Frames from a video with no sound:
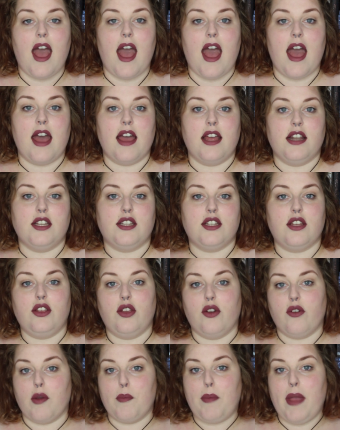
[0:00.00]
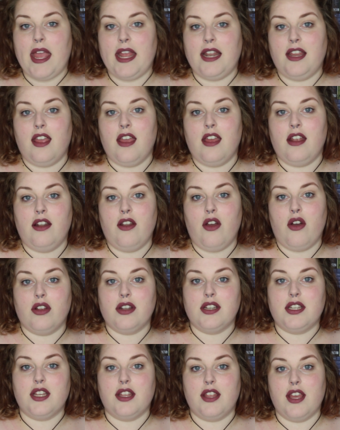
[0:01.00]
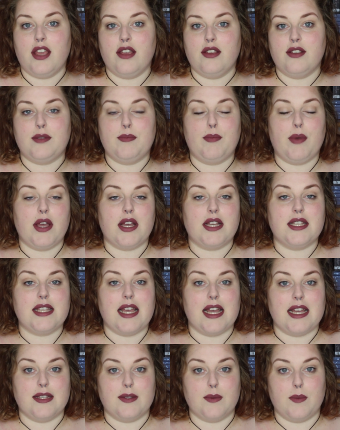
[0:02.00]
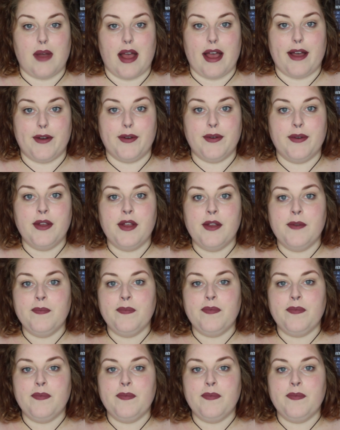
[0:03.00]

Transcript: and your opinion onto those books as well.